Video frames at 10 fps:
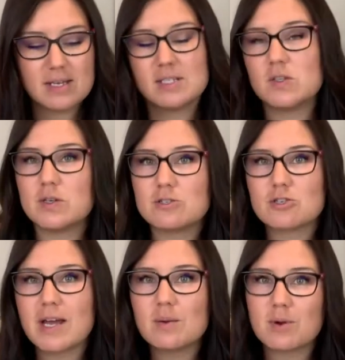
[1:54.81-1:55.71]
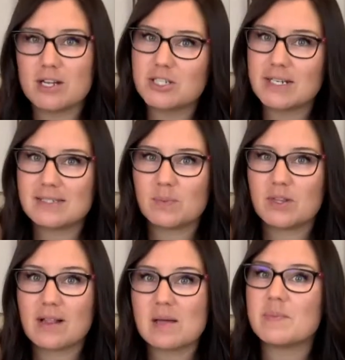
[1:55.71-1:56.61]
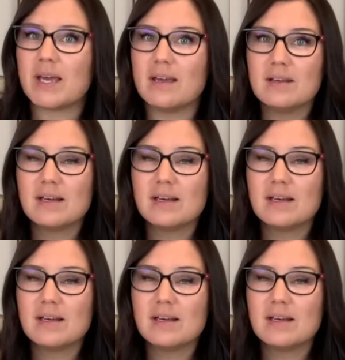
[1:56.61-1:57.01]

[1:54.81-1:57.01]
so you can try out projects with clamp A.